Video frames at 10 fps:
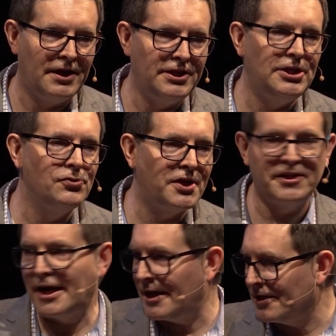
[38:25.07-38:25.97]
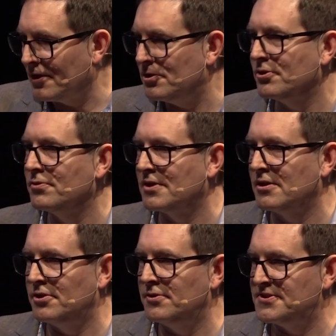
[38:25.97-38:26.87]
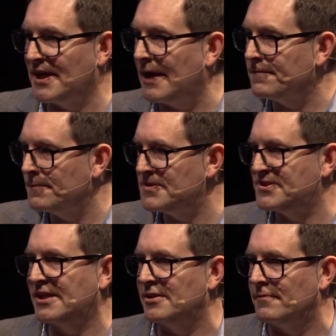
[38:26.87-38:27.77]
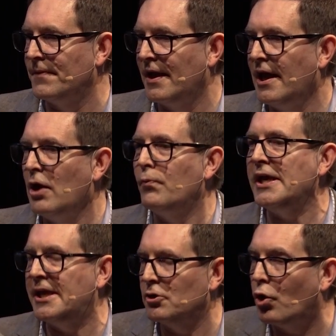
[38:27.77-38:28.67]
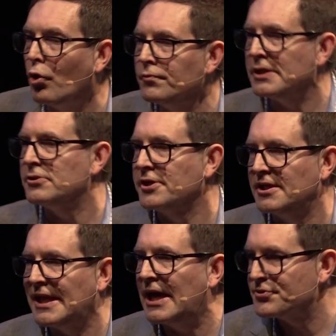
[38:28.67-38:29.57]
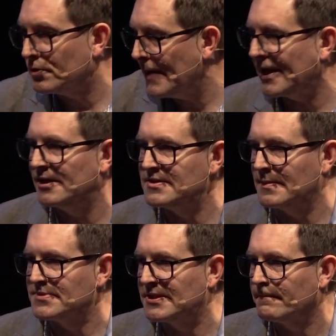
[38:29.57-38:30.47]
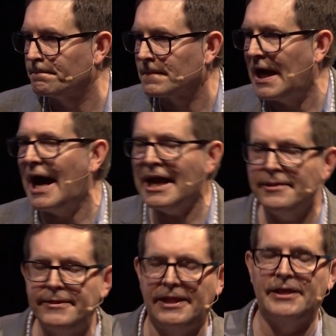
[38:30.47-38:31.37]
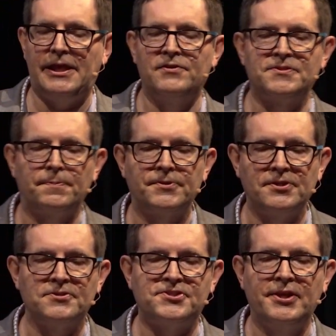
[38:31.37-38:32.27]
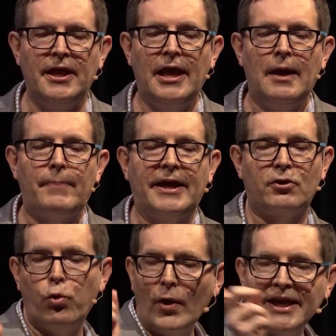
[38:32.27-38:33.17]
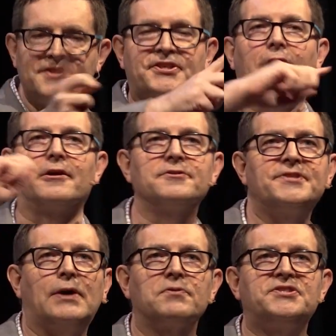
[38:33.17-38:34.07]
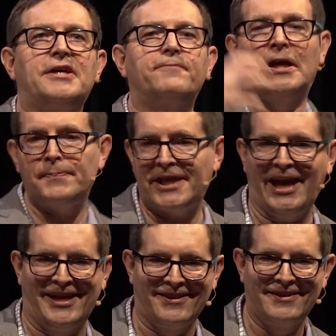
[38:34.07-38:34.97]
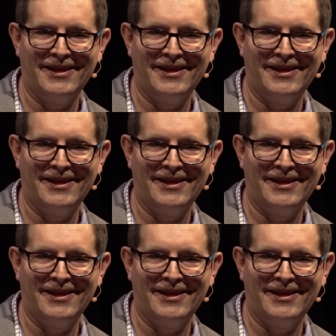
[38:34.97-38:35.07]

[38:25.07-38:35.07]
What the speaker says: You cannot conclude design from this signal. We can only look at natural mechanisms. I think it was produced by quasars that were self-replicating.